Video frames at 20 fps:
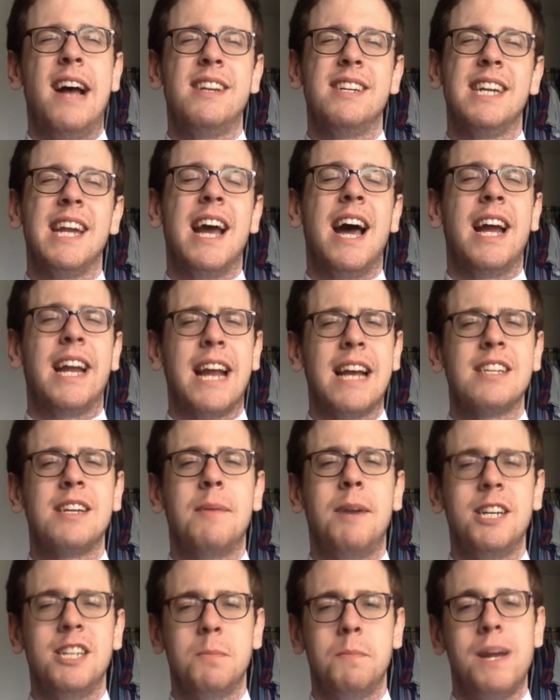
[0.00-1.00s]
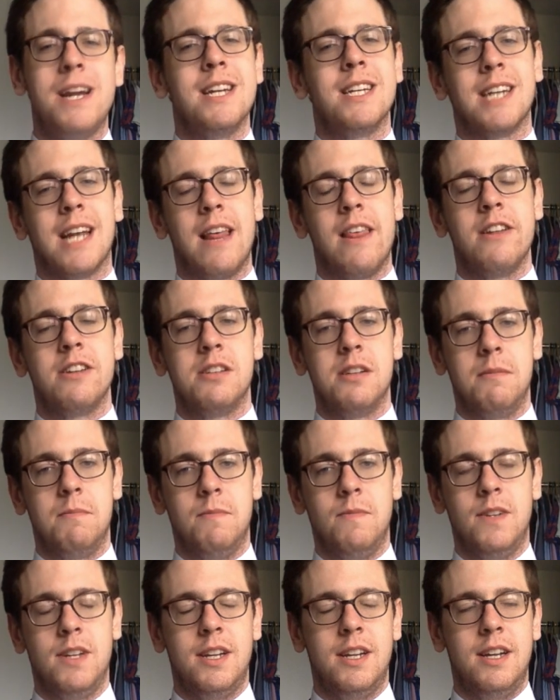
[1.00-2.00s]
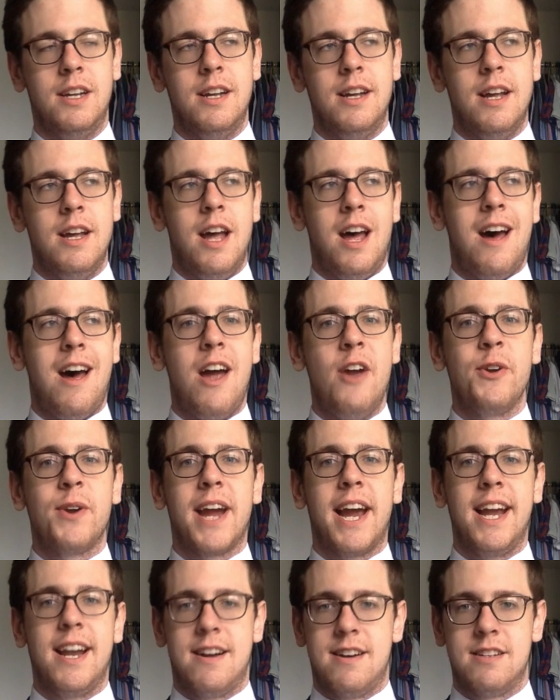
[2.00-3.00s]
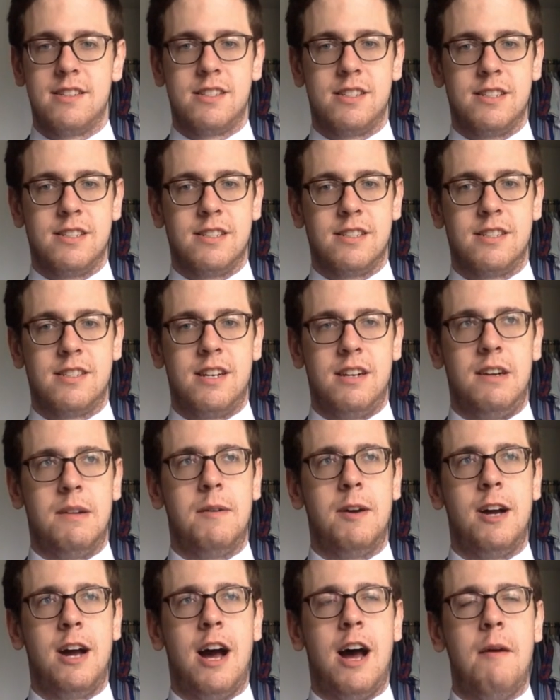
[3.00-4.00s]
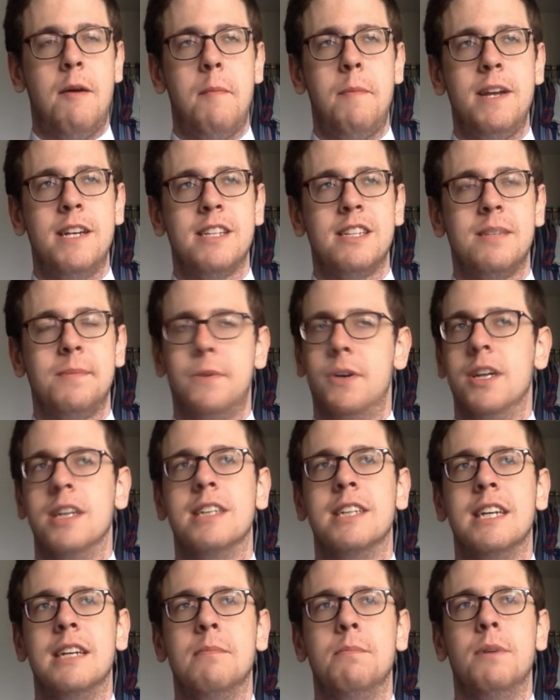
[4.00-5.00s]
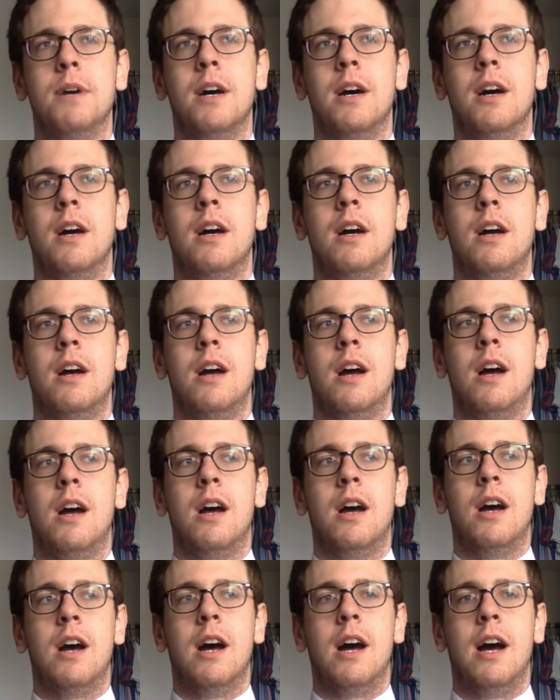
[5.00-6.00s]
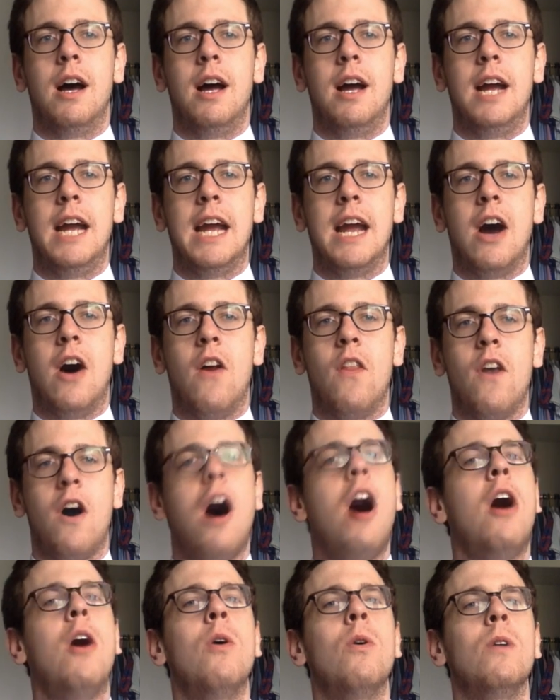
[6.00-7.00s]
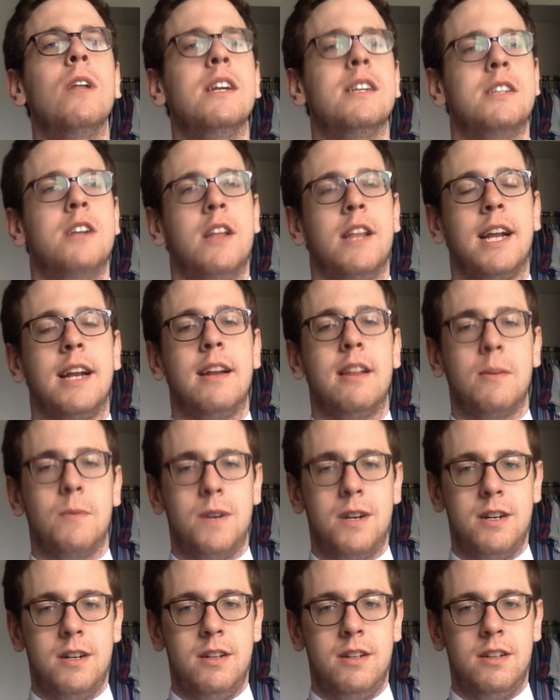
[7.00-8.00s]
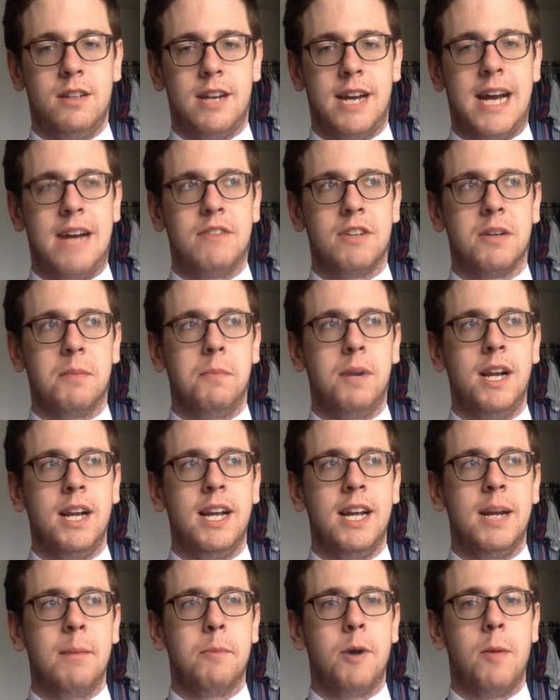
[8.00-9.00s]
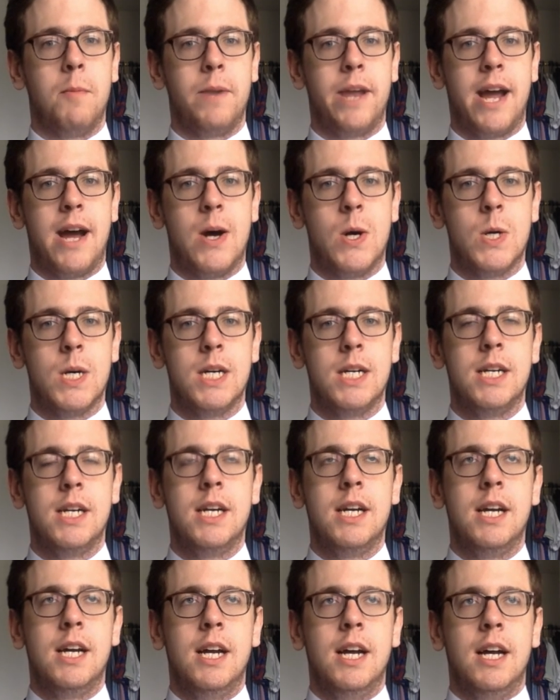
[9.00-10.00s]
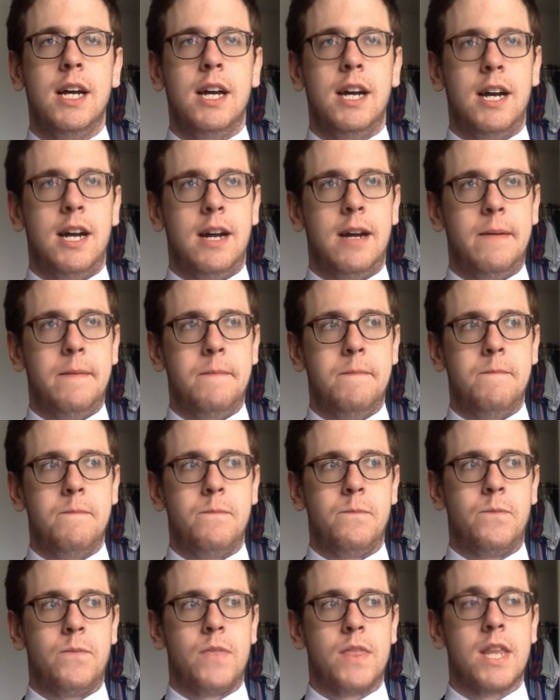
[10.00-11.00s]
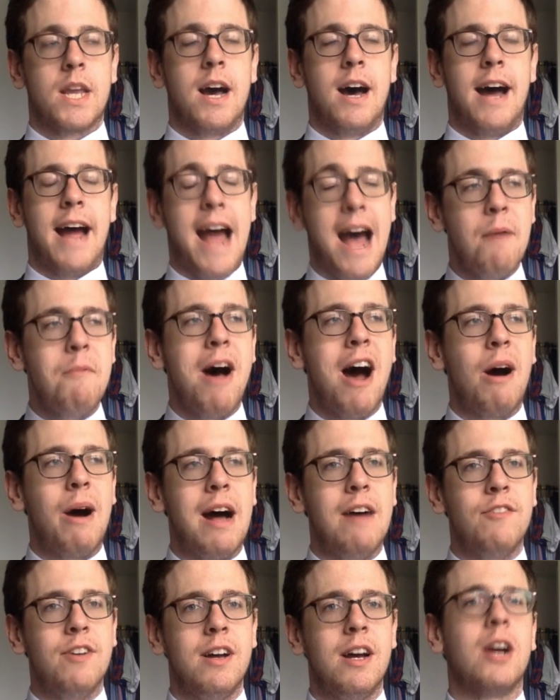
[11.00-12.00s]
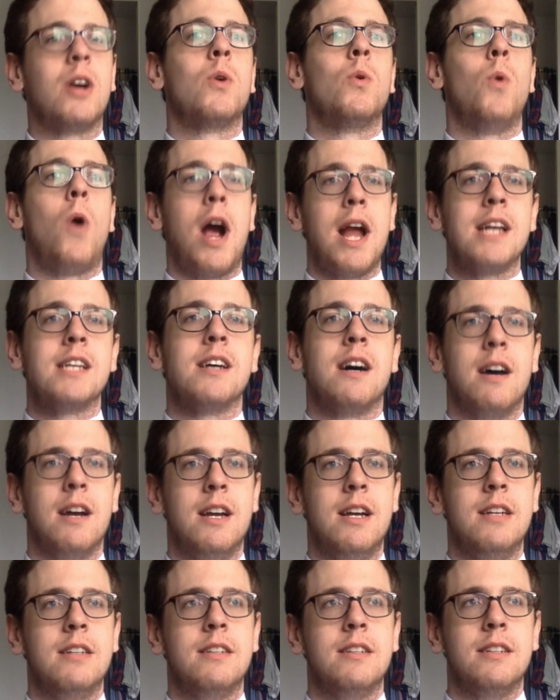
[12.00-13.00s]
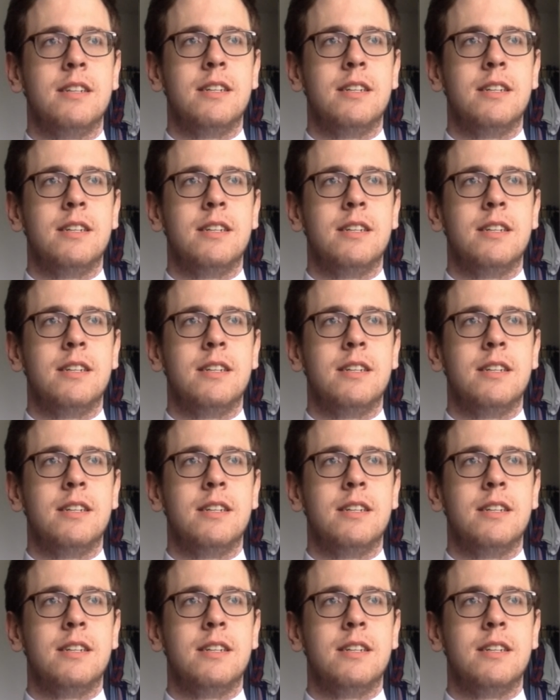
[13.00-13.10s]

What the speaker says: yeah, I guess I managed to piece together some okay answers. So I'm a bit disappointed, but on the whole, it's not the end of the world. I haven't completely bombed out. I am, however, quite tired.